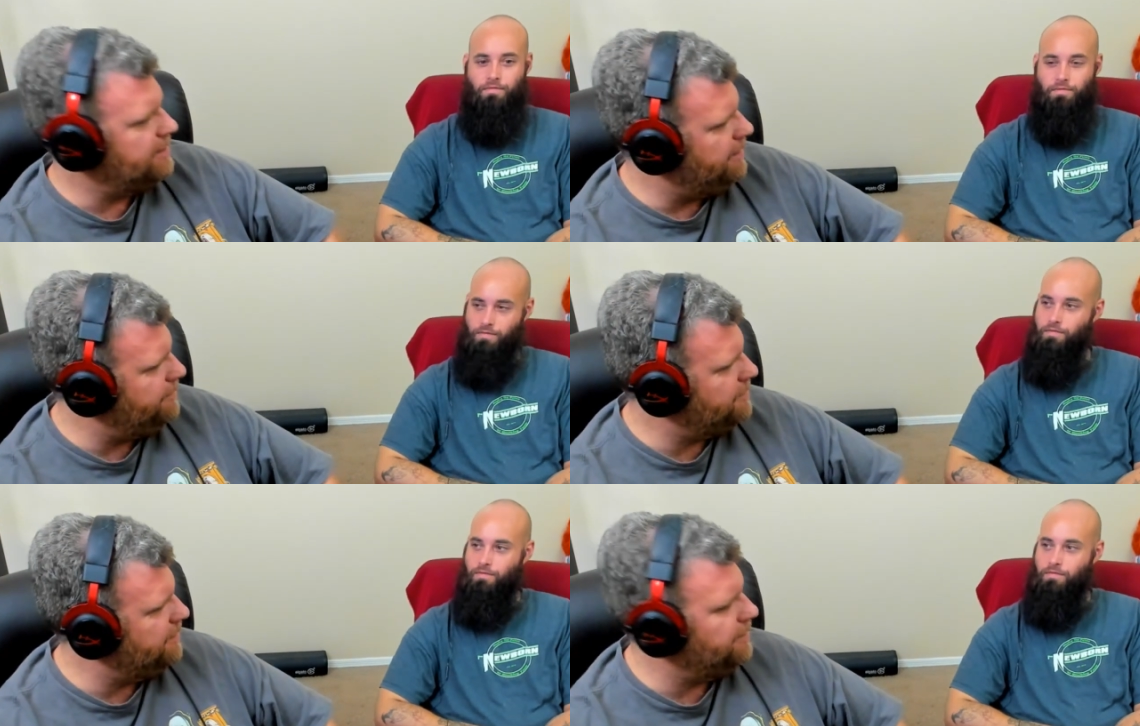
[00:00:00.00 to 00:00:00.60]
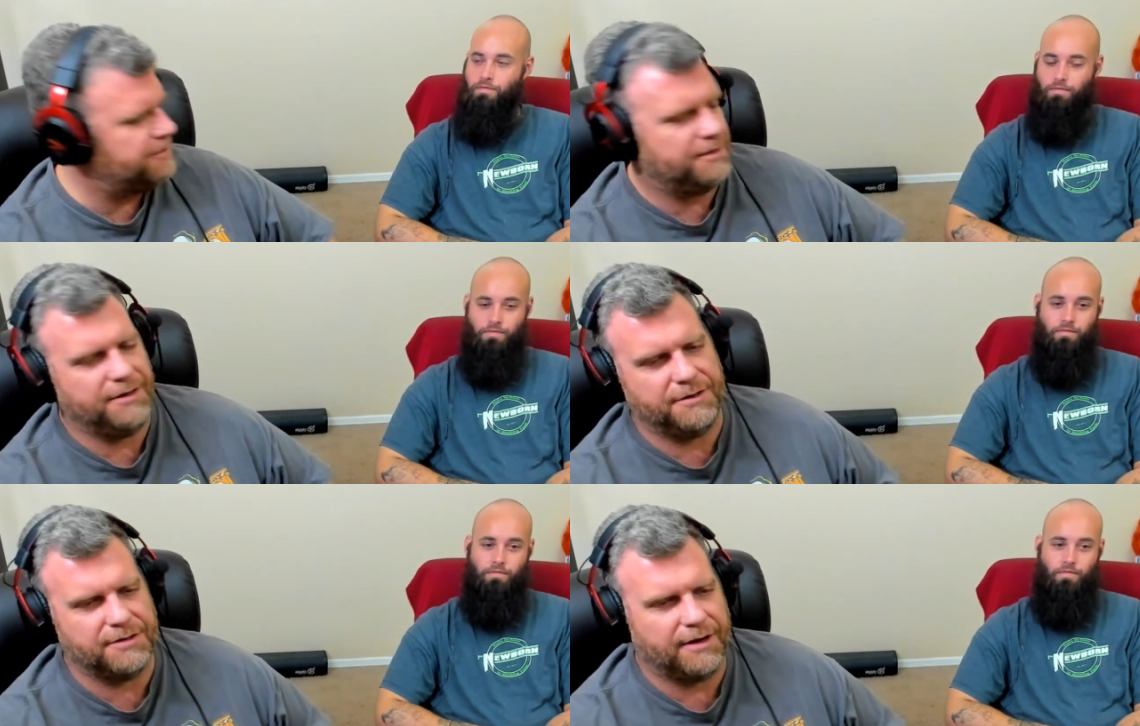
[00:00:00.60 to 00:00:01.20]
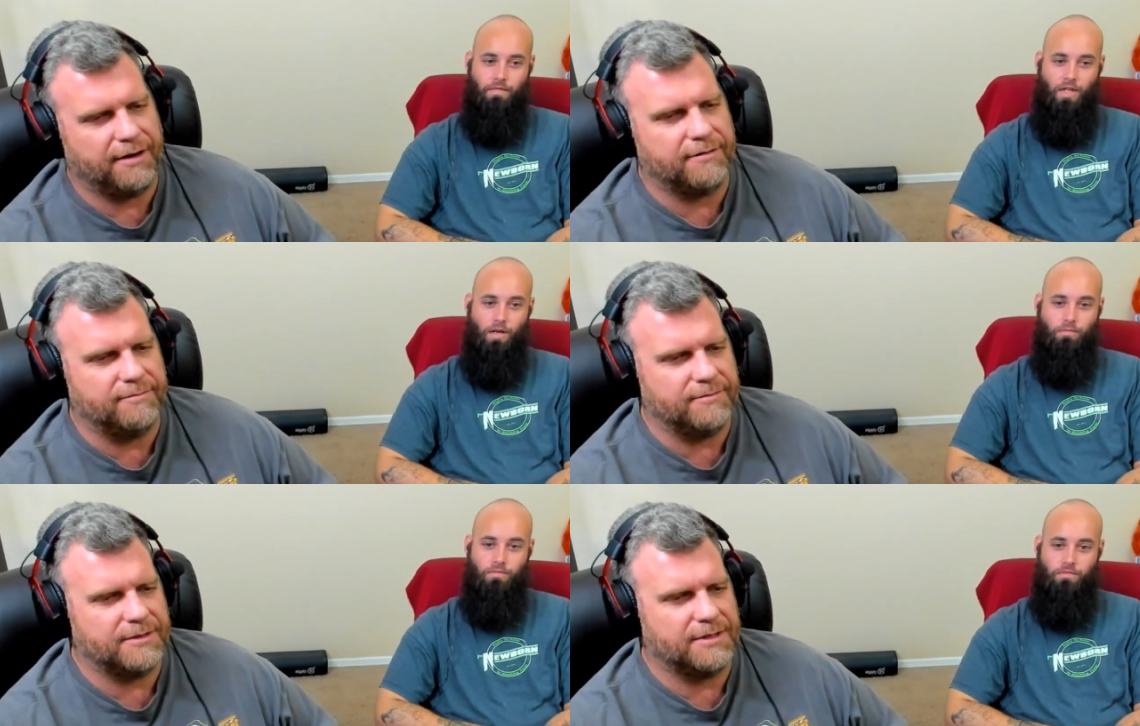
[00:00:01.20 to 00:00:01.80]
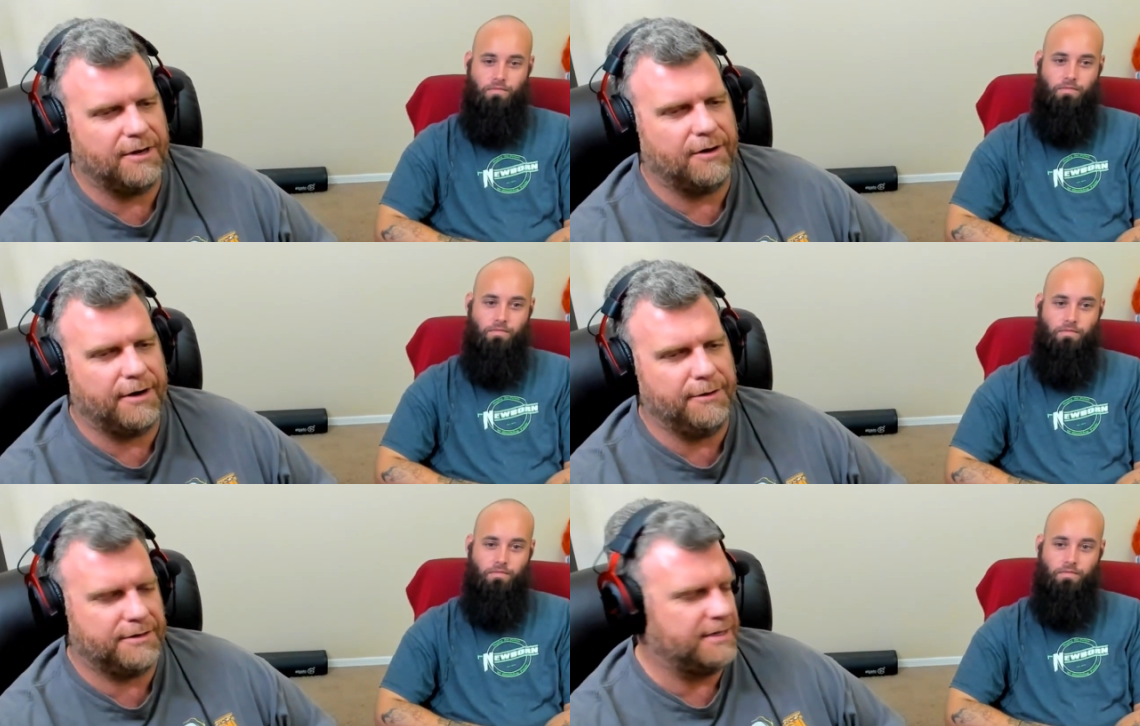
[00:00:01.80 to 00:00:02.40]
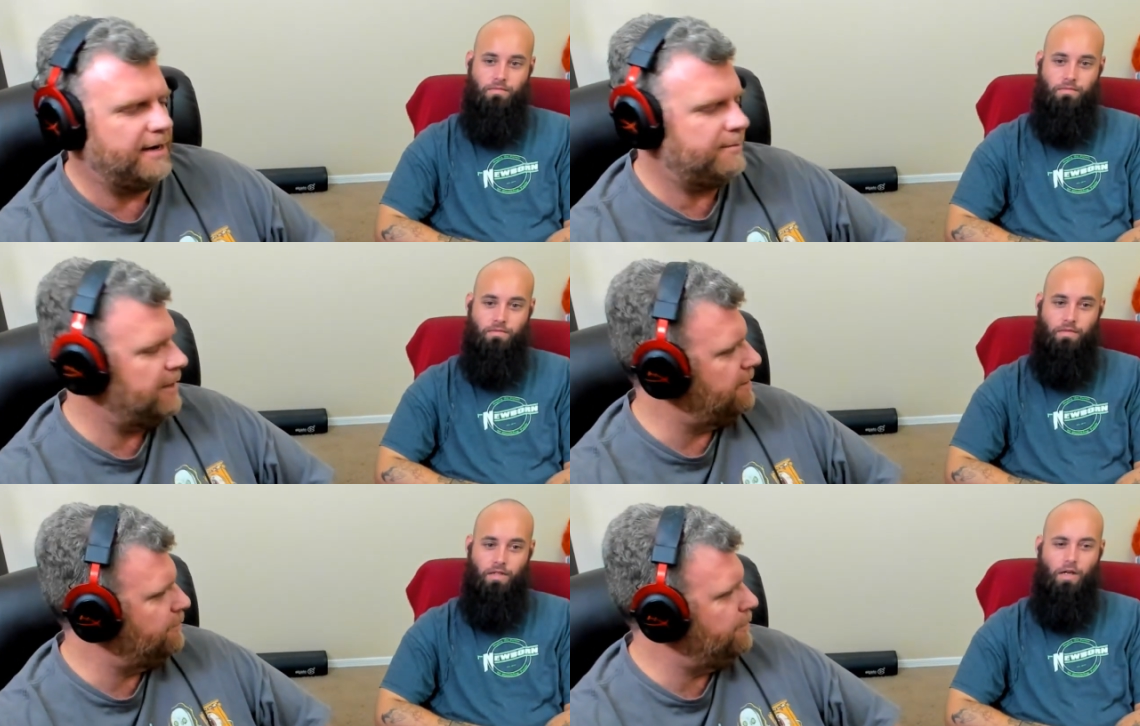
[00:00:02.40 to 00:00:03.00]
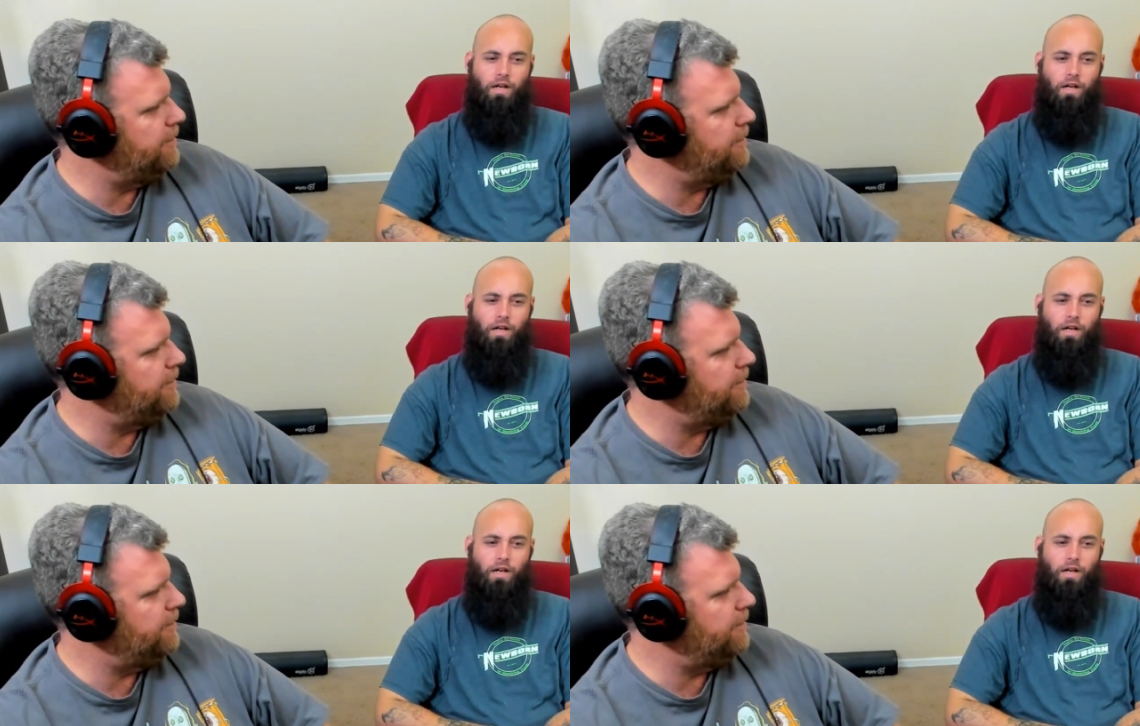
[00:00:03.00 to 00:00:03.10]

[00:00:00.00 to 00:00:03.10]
Speaker 1: years and years and years ago. Yep. So, are you excited about this one? Oh